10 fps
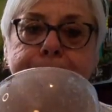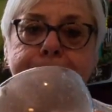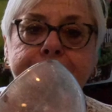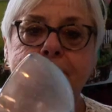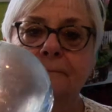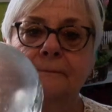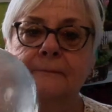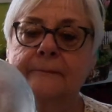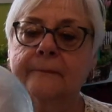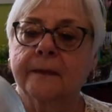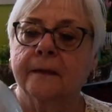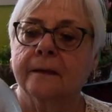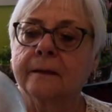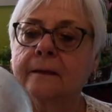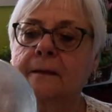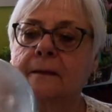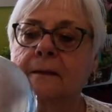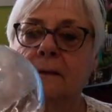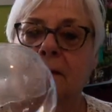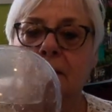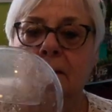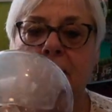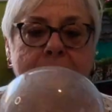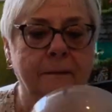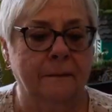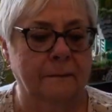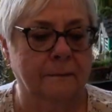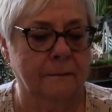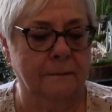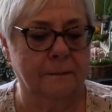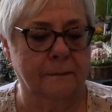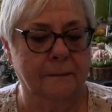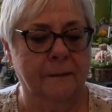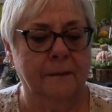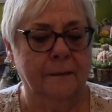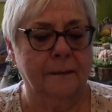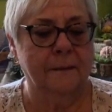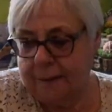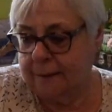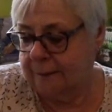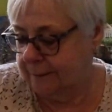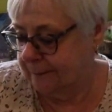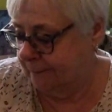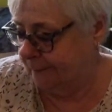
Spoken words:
(no one is talking)